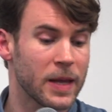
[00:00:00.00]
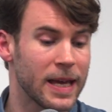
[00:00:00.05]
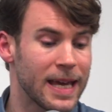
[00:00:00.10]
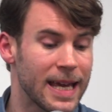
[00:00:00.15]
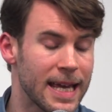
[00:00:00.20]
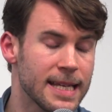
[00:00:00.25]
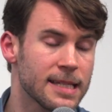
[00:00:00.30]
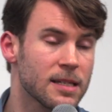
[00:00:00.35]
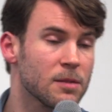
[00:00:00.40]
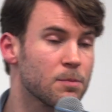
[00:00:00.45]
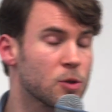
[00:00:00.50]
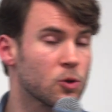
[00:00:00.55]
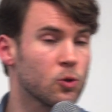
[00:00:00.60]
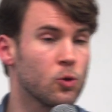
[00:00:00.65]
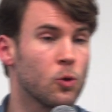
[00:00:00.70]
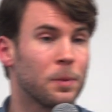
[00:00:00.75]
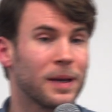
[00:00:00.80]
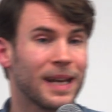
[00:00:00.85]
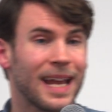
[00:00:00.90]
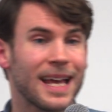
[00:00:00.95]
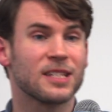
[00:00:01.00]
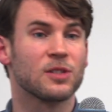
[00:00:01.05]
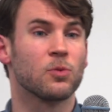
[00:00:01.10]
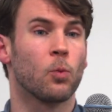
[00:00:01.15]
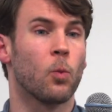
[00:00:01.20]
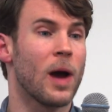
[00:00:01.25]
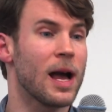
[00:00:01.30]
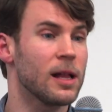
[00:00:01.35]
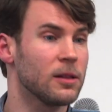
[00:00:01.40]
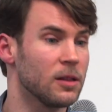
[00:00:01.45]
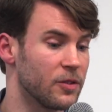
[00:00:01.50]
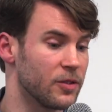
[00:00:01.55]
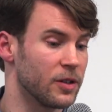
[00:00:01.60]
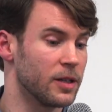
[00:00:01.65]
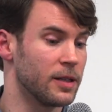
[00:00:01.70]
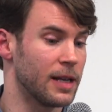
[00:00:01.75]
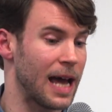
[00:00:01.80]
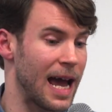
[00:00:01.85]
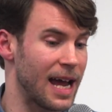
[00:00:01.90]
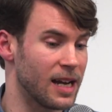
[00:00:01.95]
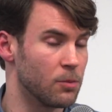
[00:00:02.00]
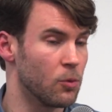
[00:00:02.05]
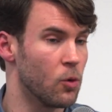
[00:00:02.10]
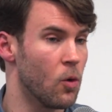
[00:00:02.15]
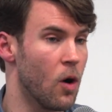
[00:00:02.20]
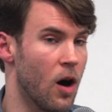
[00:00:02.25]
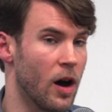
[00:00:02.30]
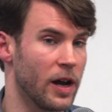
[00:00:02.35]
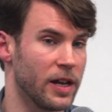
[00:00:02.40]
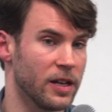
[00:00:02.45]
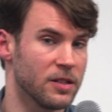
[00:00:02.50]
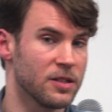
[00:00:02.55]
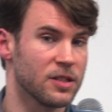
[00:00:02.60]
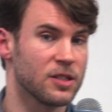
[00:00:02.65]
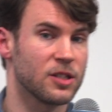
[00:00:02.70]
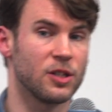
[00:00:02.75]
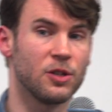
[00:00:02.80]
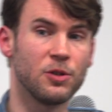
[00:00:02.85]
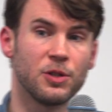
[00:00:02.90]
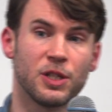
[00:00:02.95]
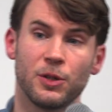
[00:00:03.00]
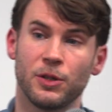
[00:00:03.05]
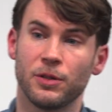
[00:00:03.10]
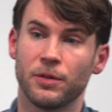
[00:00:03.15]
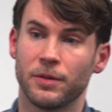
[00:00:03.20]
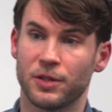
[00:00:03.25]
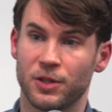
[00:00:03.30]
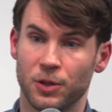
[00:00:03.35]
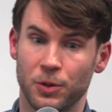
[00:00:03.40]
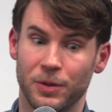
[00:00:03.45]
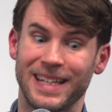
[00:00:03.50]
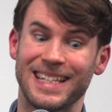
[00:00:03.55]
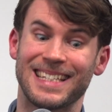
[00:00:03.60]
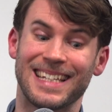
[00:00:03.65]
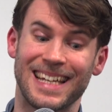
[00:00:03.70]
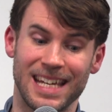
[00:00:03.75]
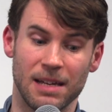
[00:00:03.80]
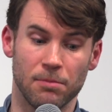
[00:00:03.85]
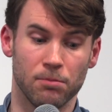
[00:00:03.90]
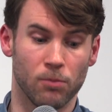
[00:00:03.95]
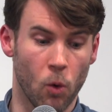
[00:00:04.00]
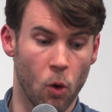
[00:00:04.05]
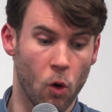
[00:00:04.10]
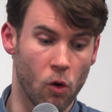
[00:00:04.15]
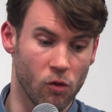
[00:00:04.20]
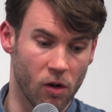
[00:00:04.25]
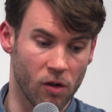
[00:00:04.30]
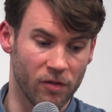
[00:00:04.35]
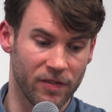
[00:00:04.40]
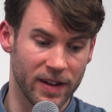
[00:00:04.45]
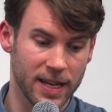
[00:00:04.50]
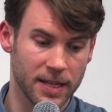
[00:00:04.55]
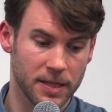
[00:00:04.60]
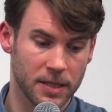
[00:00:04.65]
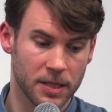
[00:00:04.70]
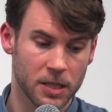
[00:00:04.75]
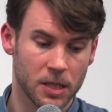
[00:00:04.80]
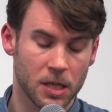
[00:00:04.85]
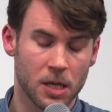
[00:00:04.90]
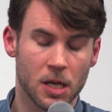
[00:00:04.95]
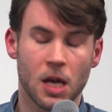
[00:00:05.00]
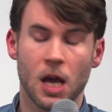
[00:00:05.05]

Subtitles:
It is absorbed less well than animal iron, so you do need to eat more of it.